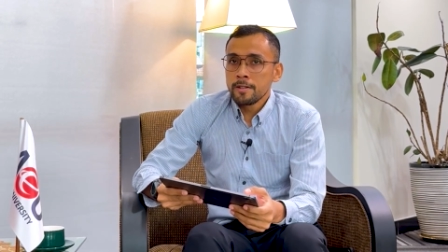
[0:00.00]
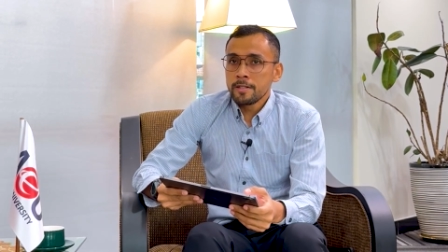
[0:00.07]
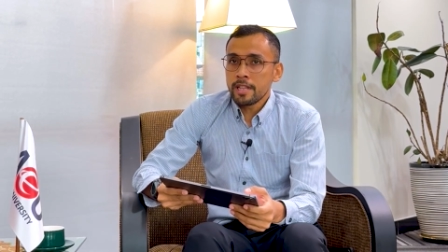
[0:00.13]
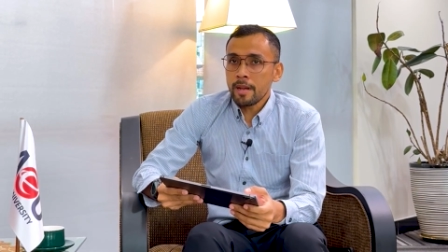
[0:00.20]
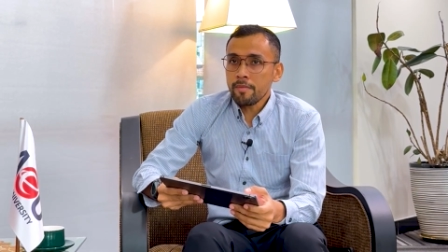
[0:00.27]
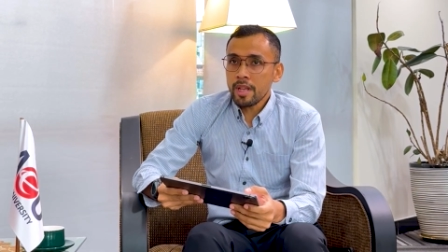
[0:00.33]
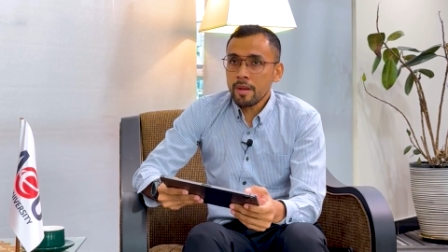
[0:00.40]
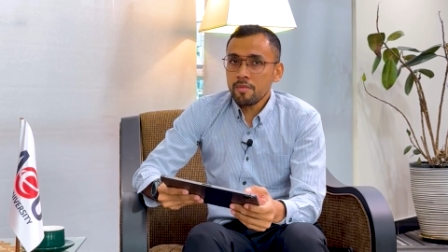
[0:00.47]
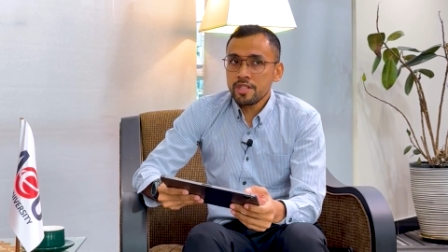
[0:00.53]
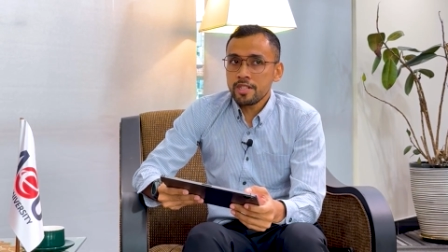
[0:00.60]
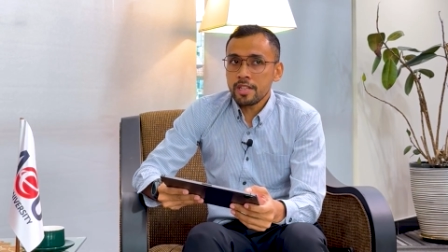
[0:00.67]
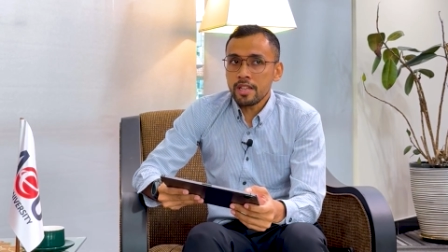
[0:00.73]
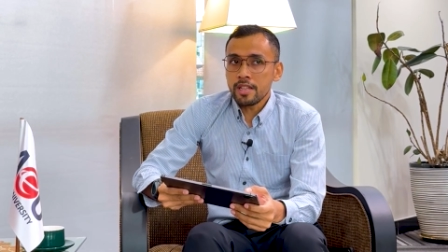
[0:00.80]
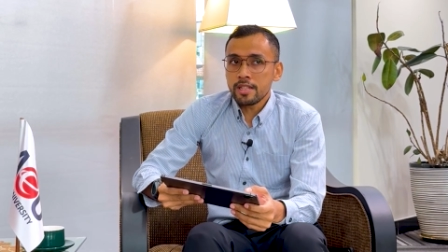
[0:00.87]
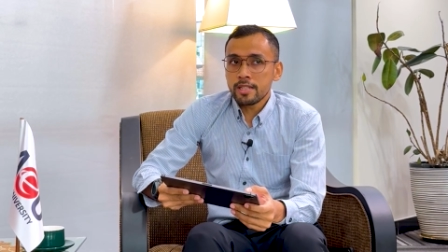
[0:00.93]

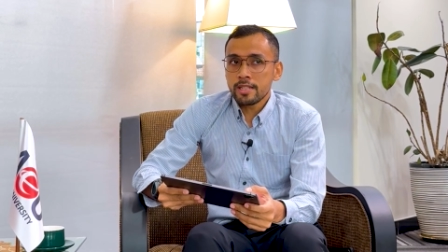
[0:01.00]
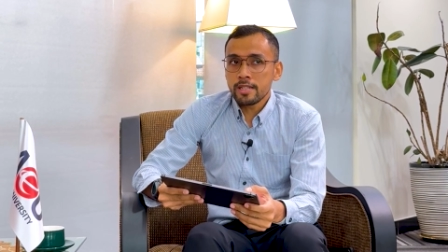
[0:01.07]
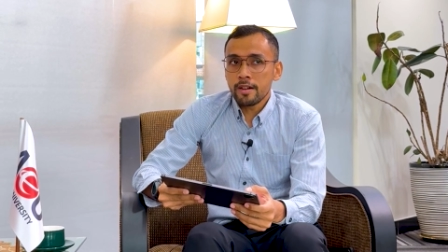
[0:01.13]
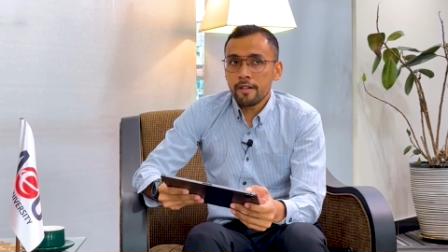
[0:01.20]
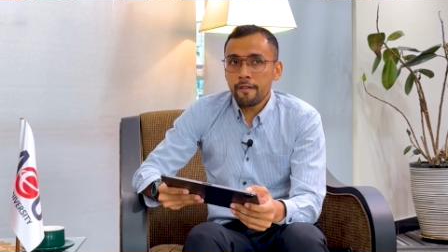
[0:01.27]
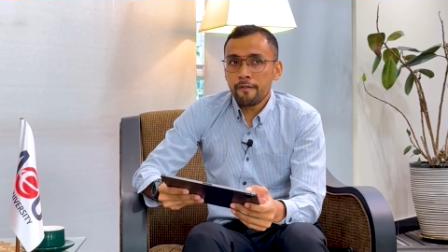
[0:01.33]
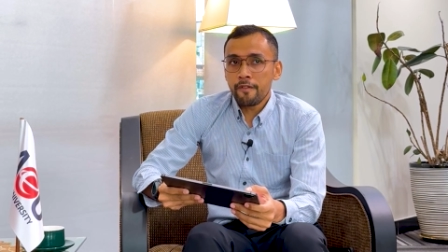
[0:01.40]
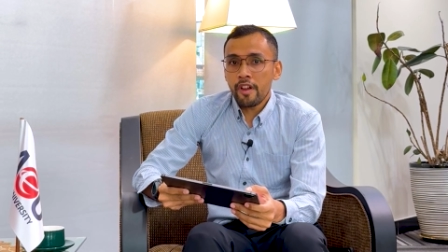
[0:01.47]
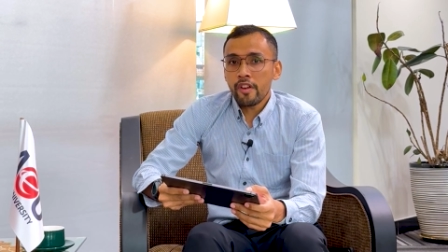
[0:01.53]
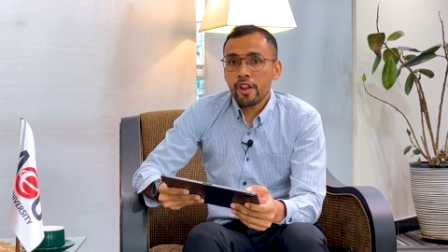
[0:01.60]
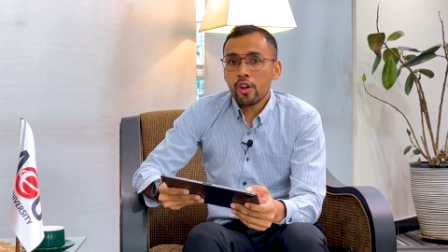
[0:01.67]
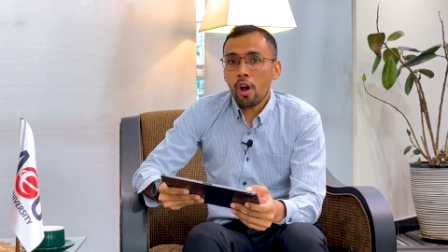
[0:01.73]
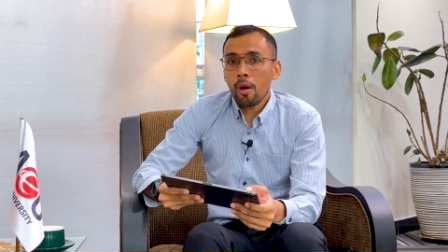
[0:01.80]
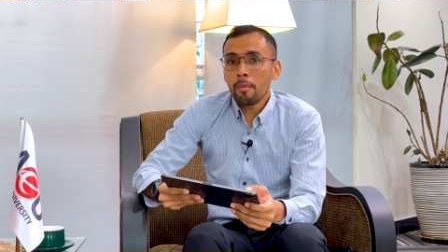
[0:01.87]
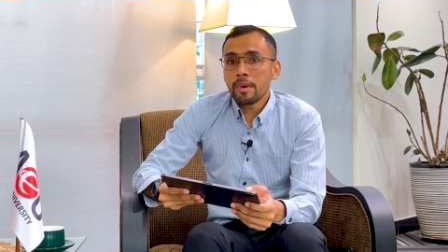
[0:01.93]
Sometimes it's very
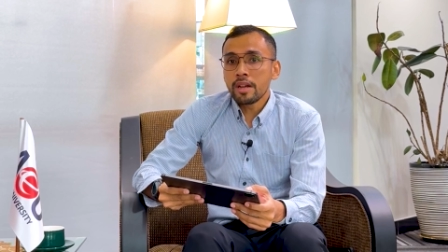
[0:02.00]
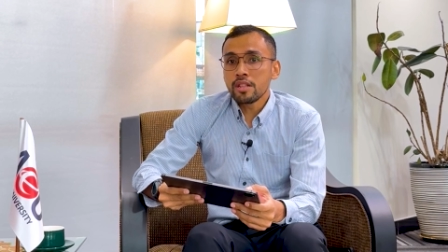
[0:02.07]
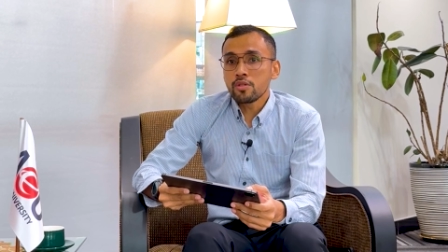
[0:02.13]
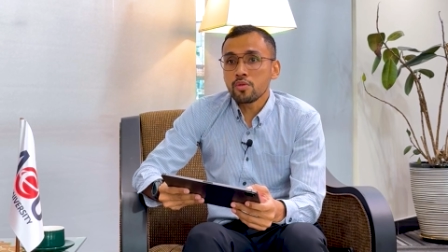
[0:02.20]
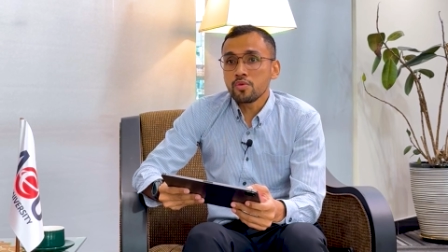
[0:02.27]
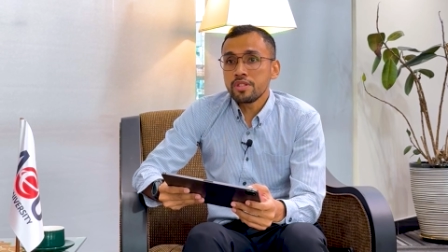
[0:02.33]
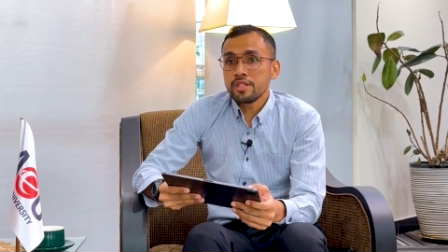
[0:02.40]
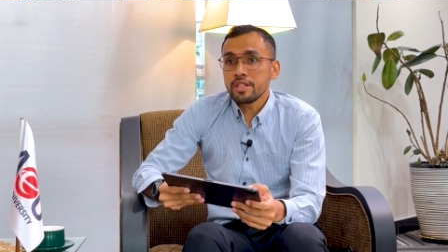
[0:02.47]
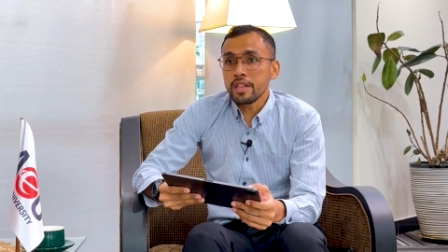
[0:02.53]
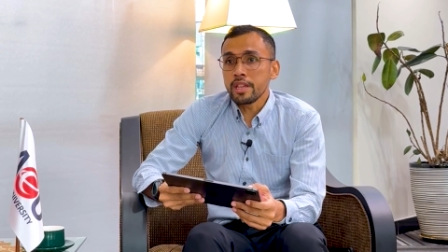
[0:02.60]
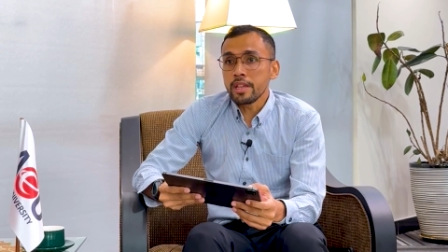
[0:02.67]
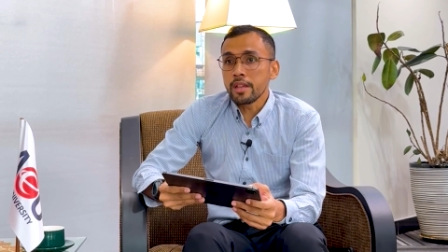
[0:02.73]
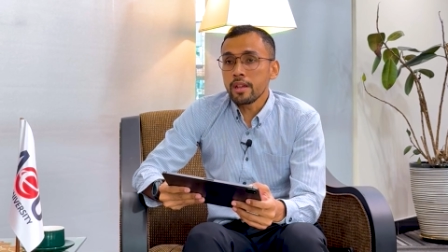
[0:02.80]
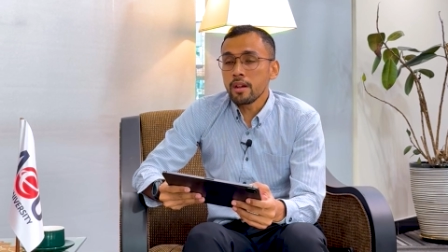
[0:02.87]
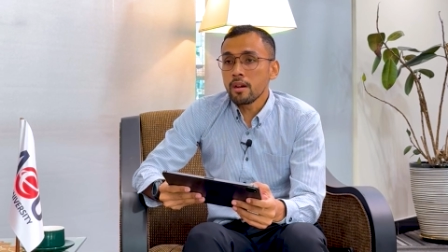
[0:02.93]
common to
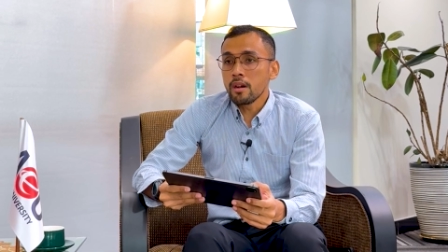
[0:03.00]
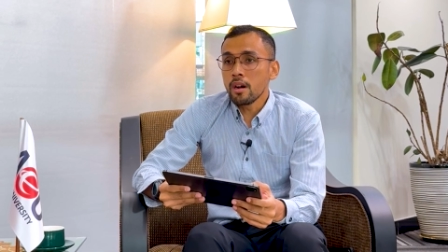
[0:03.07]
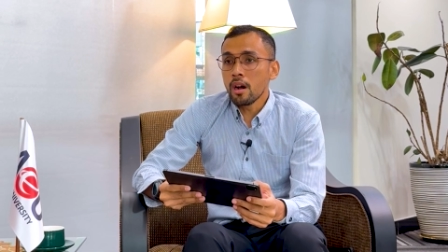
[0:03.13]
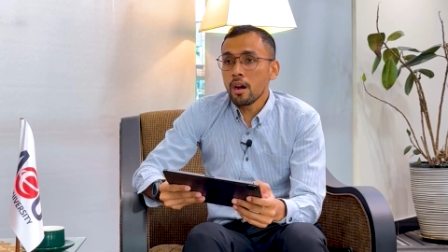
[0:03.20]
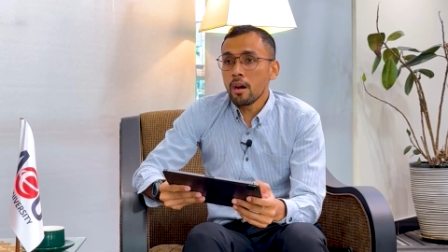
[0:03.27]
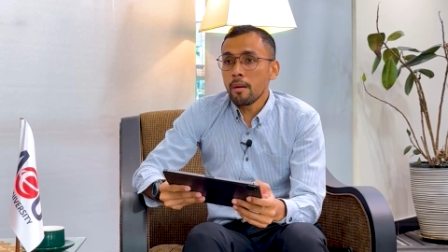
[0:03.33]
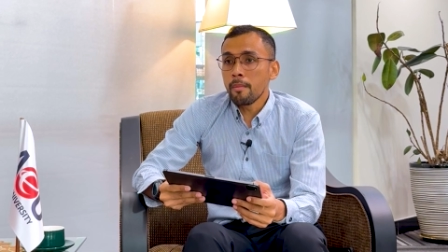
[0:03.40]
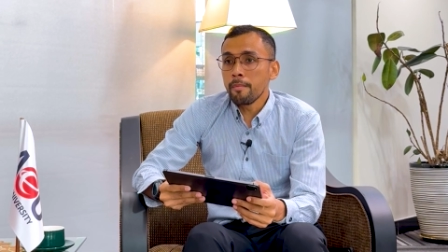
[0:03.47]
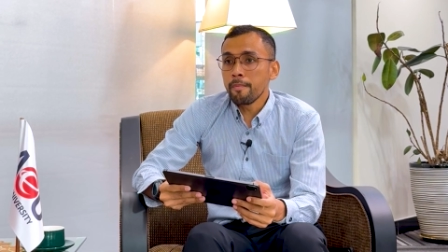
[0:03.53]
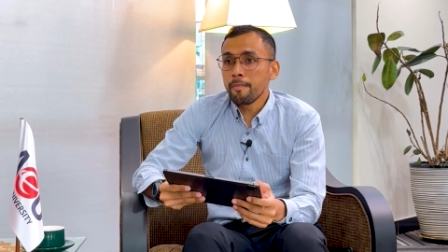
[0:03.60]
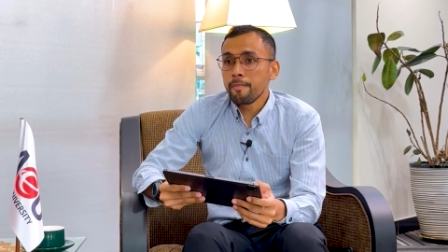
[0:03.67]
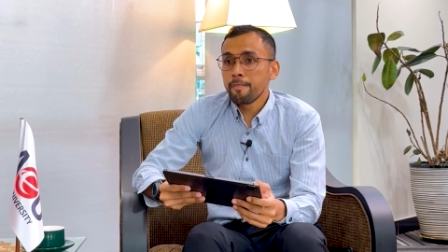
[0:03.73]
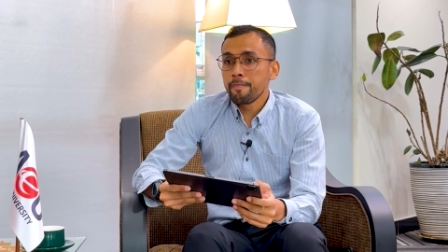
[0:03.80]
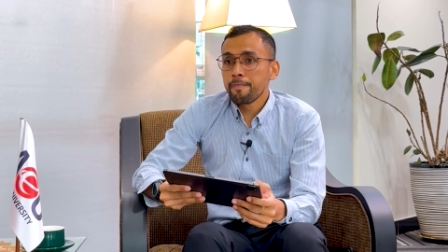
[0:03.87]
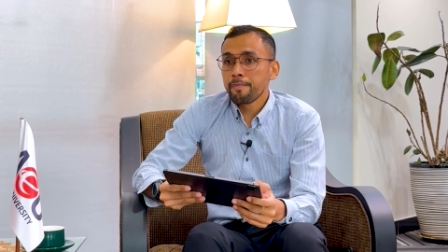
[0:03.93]
see
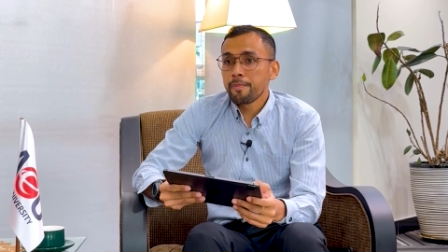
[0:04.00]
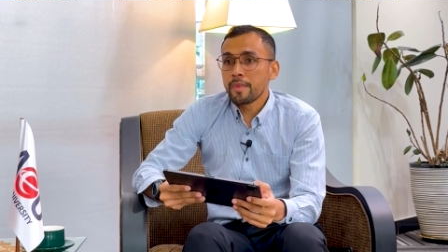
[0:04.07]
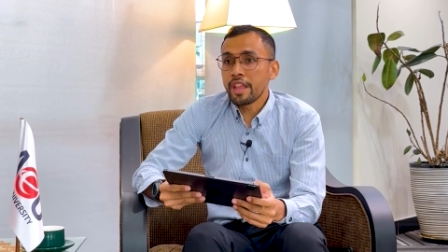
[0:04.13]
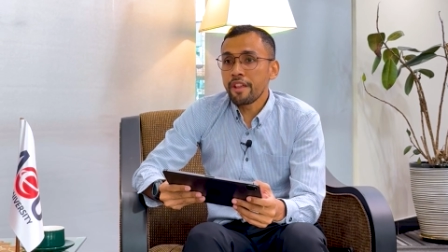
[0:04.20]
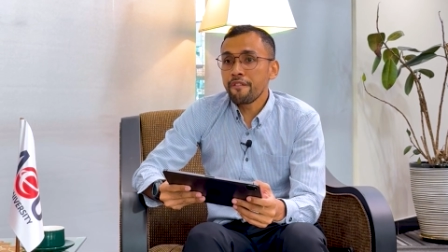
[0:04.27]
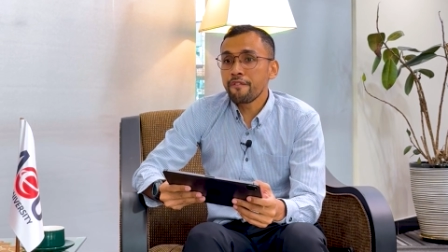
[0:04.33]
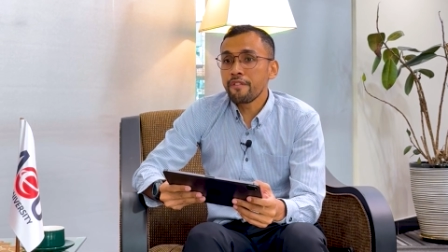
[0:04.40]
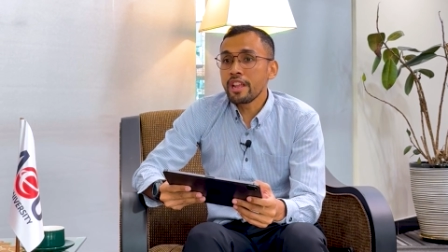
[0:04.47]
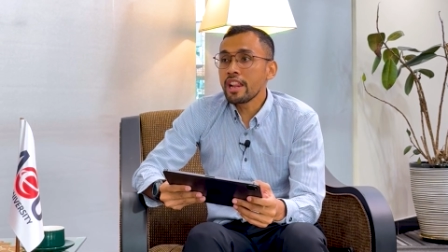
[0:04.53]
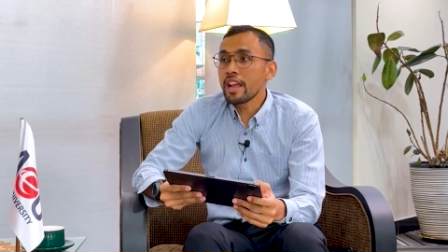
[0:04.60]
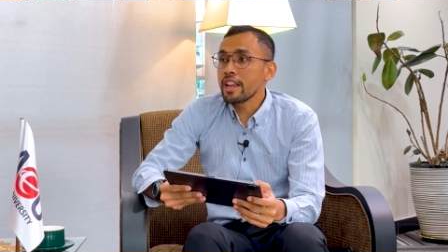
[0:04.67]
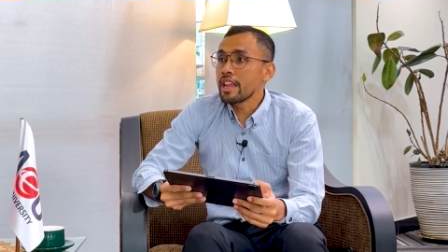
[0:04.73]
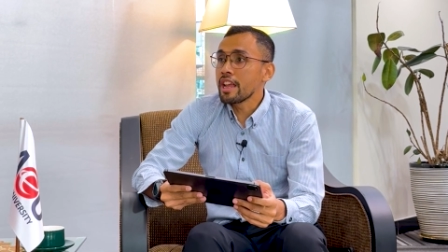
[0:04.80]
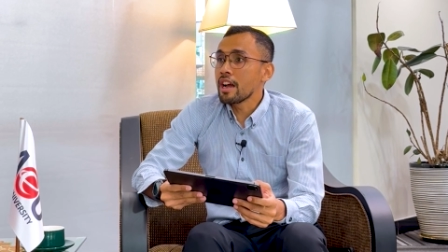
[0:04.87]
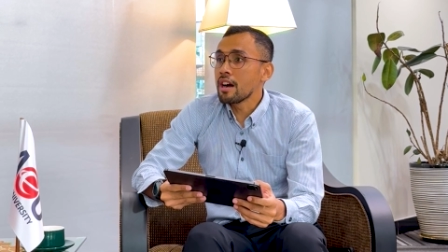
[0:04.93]
they feel
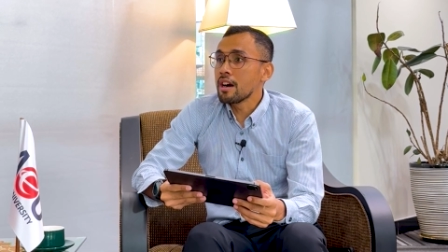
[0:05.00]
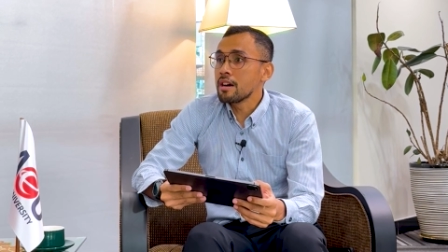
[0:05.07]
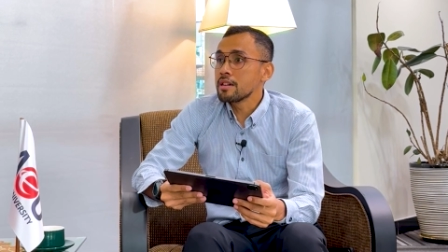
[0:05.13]
like they are